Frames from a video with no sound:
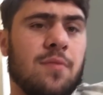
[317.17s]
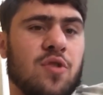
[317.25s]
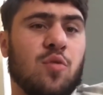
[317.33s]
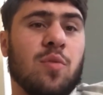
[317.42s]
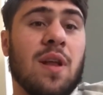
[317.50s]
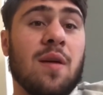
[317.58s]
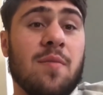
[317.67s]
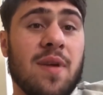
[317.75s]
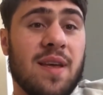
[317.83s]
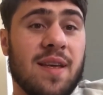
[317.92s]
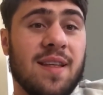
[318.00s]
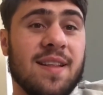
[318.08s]
Super liked
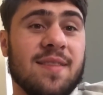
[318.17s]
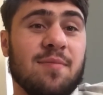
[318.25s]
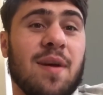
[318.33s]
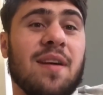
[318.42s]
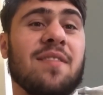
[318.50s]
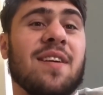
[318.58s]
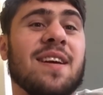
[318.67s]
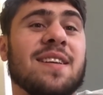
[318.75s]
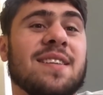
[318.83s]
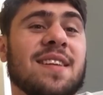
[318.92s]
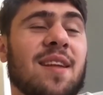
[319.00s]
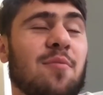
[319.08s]
me, my
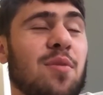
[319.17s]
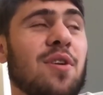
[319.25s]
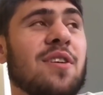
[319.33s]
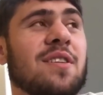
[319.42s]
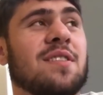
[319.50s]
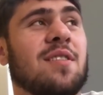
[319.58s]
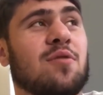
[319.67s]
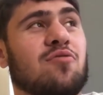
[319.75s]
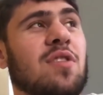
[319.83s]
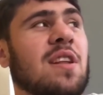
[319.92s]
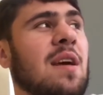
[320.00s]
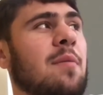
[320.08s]
face at that point. So I was
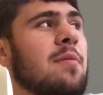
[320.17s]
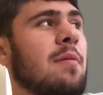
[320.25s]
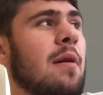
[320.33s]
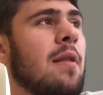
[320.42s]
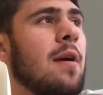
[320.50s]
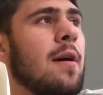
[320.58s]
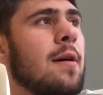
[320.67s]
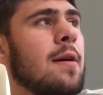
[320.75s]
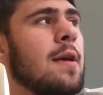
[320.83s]
really happy about that.